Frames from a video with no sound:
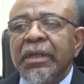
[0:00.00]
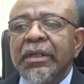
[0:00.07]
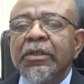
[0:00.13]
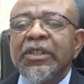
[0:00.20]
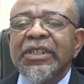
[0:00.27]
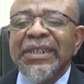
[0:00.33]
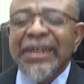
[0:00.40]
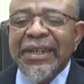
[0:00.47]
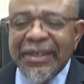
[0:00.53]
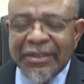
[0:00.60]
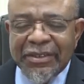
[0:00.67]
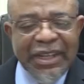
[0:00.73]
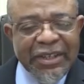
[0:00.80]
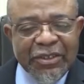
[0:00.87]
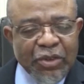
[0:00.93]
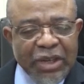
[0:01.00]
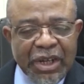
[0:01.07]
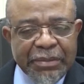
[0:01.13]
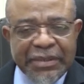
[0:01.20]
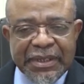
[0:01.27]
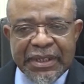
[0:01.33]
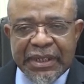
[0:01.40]
Yes, that's what
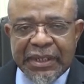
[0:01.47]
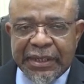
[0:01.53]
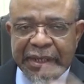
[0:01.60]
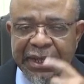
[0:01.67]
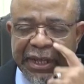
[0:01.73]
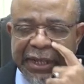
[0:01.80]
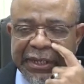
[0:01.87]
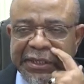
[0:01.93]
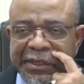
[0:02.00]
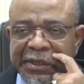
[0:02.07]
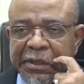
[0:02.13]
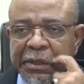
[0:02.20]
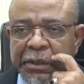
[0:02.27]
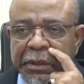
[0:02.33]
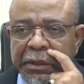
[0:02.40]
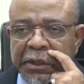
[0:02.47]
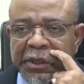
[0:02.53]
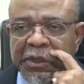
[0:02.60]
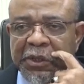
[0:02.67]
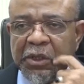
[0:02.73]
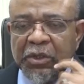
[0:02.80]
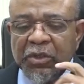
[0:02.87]
I'm saying, that
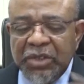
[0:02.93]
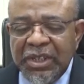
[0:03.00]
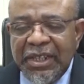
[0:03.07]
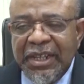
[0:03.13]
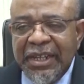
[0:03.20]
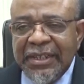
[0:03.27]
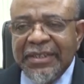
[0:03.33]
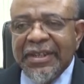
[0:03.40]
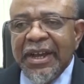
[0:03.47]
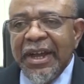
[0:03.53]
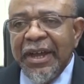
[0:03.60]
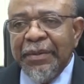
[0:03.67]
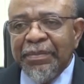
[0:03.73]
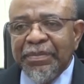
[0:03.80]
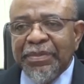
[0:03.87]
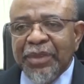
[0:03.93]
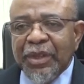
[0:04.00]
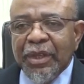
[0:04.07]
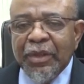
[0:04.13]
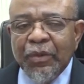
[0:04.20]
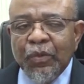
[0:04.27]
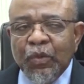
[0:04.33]
during that time,
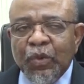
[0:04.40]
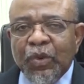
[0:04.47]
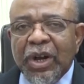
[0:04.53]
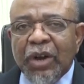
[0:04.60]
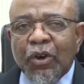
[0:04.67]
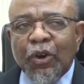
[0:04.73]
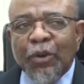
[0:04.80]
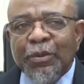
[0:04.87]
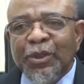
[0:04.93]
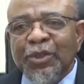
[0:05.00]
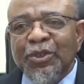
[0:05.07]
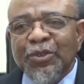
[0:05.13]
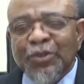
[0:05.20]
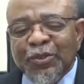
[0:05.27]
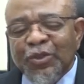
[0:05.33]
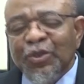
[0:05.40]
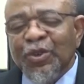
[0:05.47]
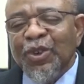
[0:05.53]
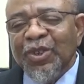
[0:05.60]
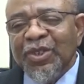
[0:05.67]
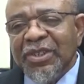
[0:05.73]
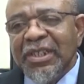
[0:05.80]
we were coming
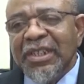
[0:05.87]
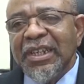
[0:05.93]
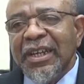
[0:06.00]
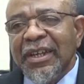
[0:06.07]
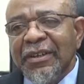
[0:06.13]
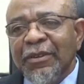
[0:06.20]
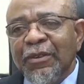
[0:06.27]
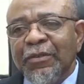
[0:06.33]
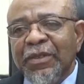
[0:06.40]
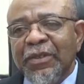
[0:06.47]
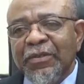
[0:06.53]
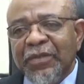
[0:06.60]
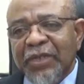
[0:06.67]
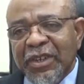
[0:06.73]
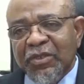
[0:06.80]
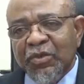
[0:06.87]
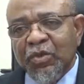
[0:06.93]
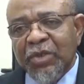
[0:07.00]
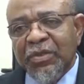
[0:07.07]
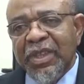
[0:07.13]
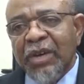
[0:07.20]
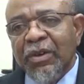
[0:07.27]
towards the end of the first
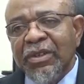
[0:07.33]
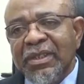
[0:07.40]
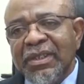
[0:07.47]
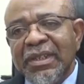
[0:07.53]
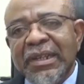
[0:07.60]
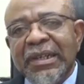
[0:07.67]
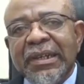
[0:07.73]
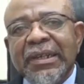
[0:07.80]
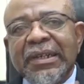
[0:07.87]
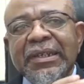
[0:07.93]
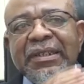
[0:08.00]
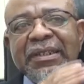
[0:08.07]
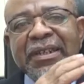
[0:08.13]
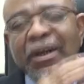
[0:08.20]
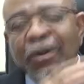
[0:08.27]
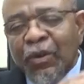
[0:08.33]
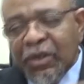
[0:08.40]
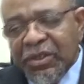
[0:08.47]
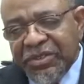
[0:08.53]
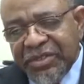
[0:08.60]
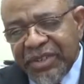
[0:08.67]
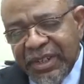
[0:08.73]
wave. There was a downward
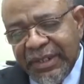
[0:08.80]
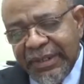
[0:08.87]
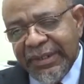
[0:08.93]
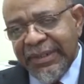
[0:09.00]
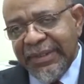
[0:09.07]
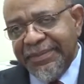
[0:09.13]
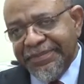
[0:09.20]
trend.